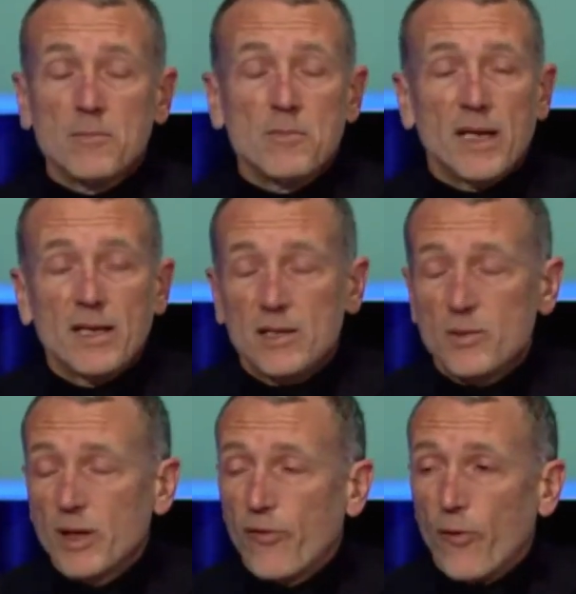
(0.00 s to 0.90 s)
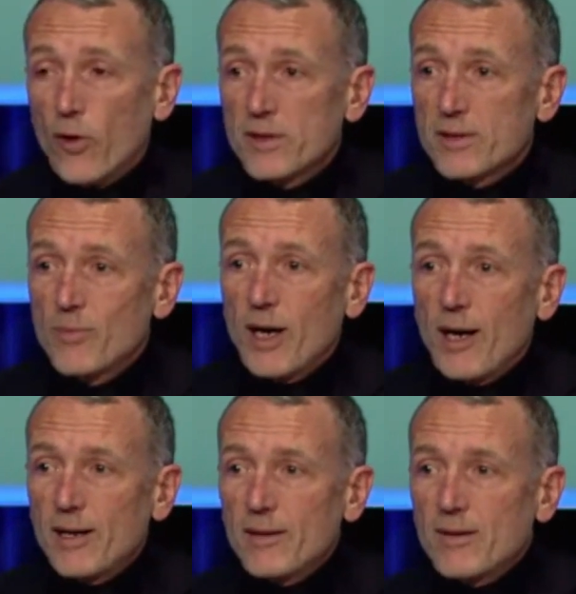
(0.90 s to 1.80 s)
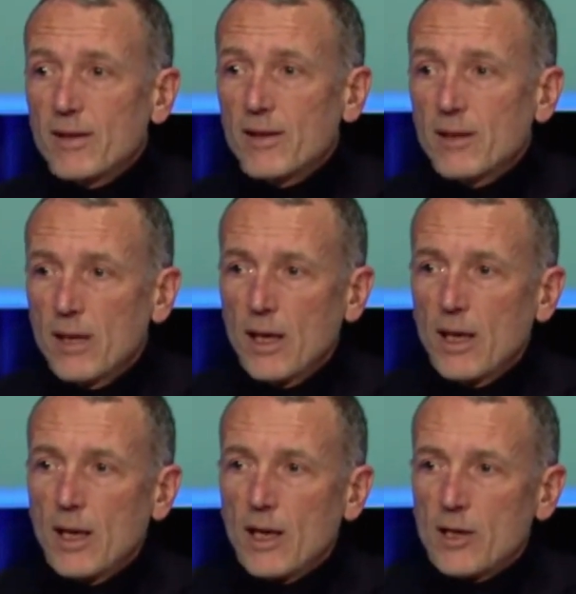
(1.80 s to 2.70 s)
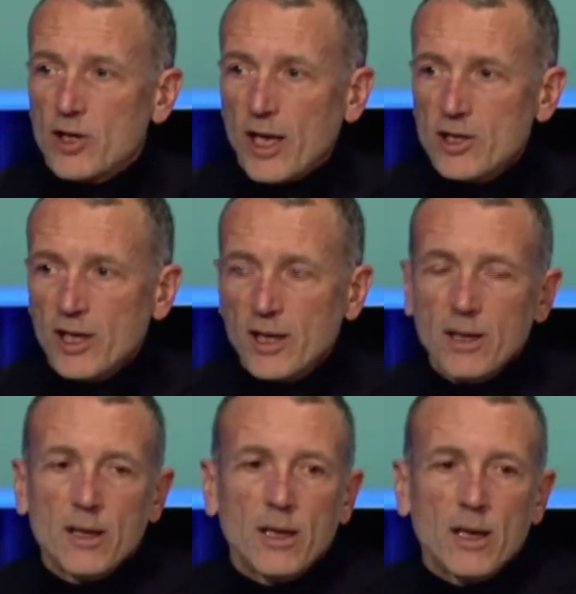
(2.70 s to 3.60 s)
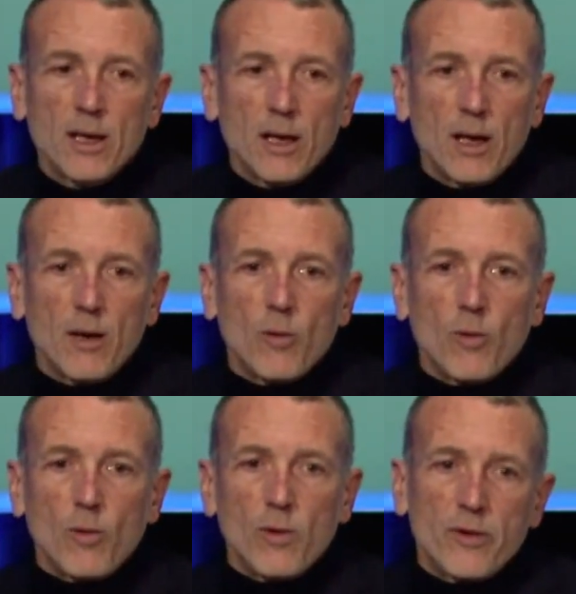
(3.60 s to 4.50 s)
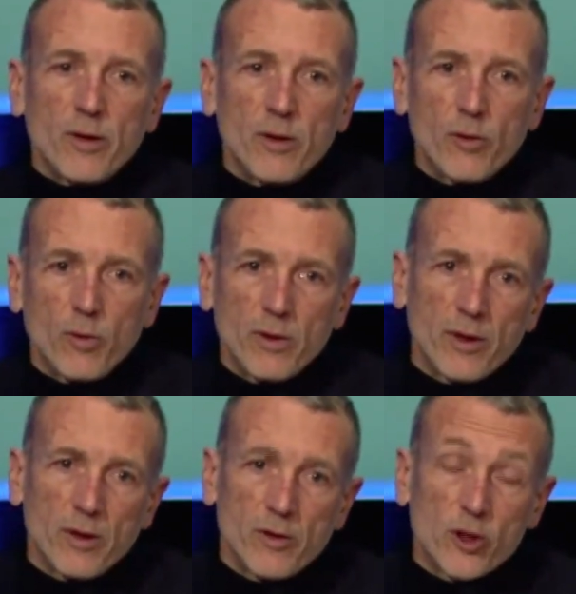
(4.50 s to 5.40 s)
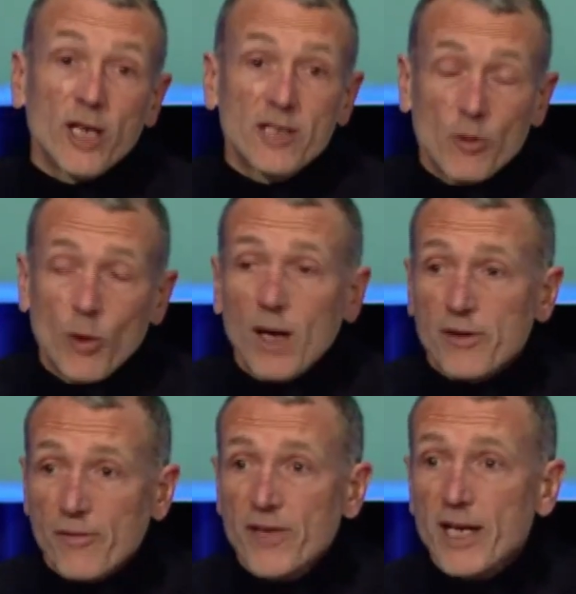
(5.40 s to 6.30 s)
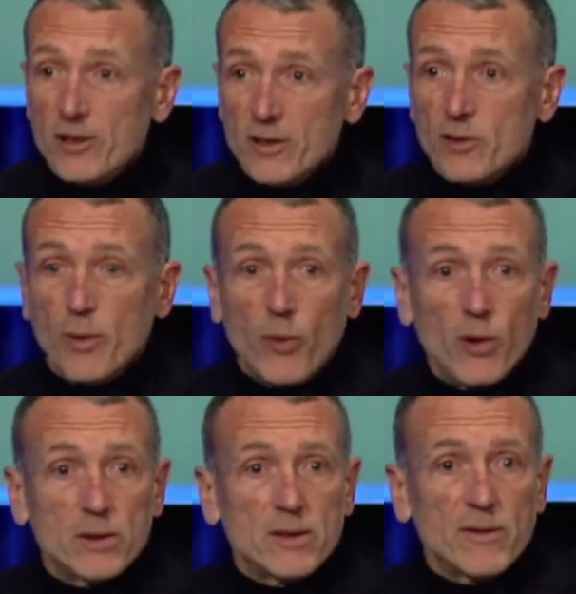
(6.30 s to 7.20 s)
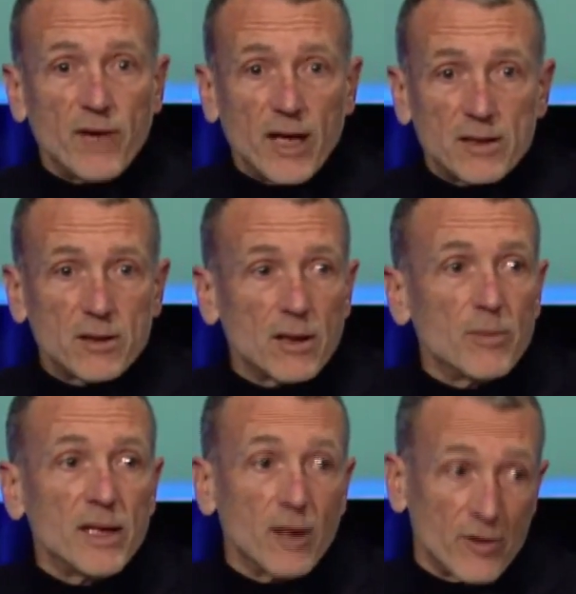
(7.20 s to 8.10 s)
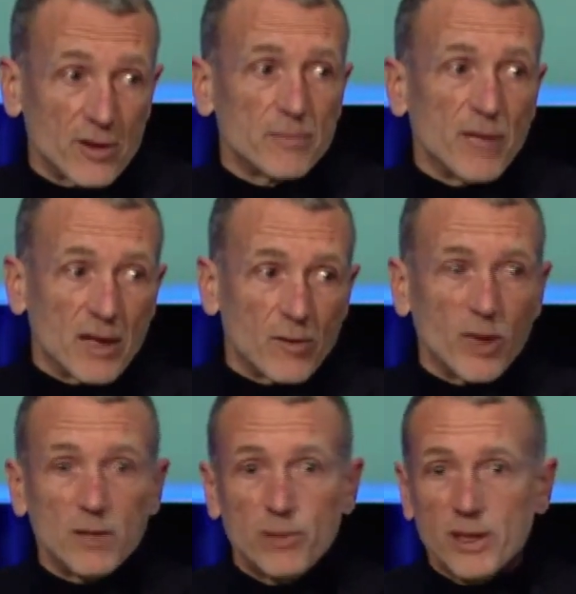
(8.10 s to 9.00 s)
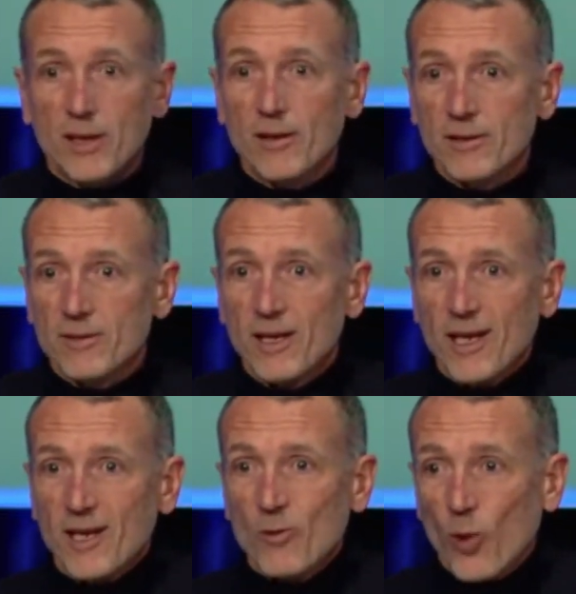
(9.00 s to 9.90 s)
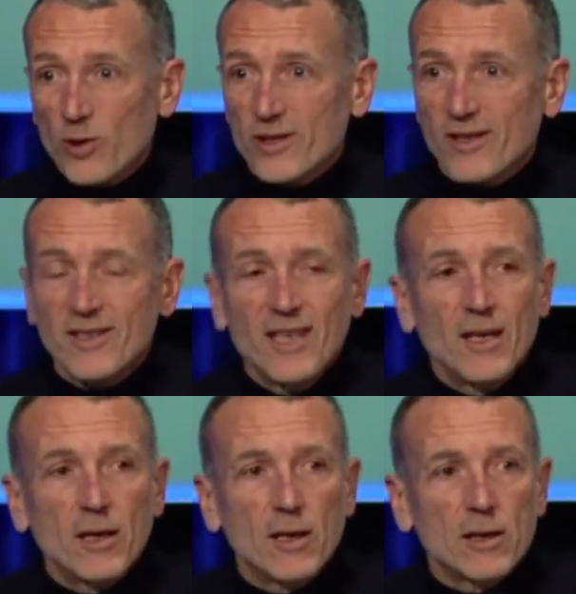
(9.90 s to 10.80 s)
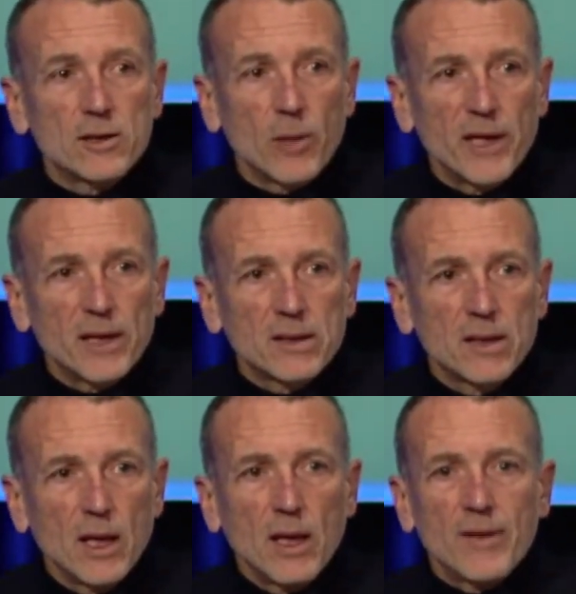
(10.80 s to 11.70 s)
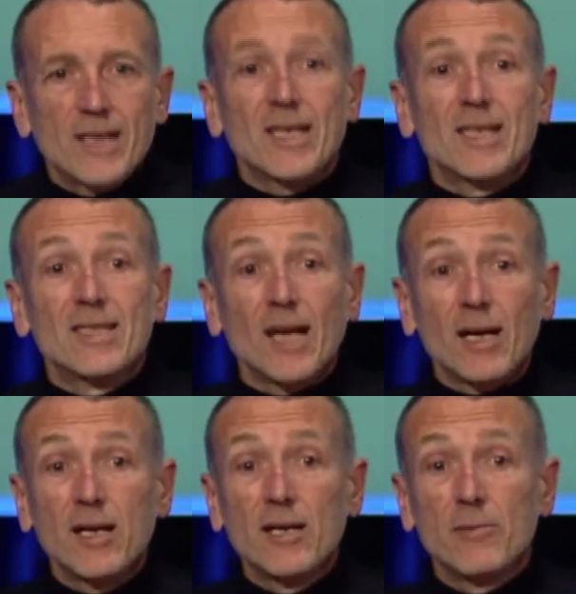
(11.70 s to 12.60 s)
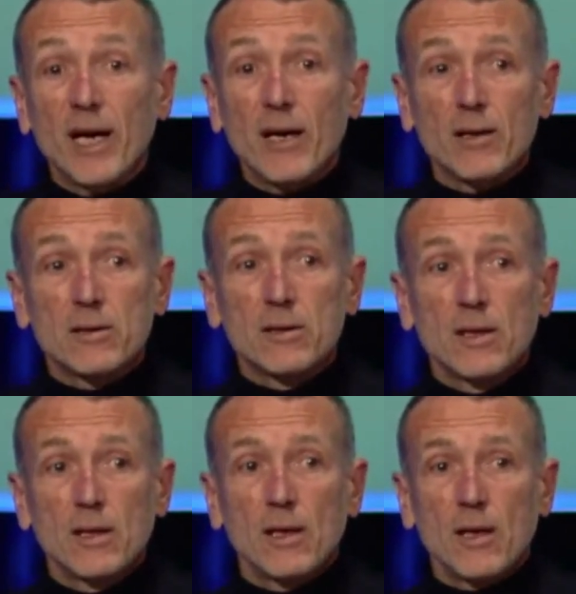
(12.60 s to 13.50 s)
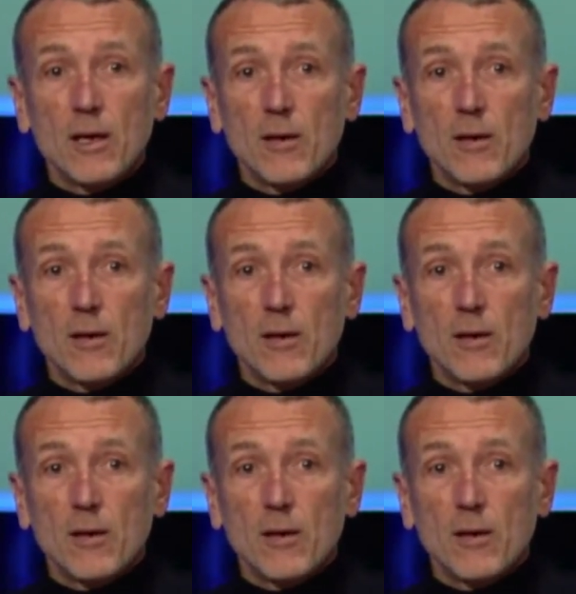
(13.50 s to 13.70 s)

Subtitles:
and has been a force behind the changing the changing wealth of nations report of last year, and many others, by the way, in particular in water topics. That's exactly about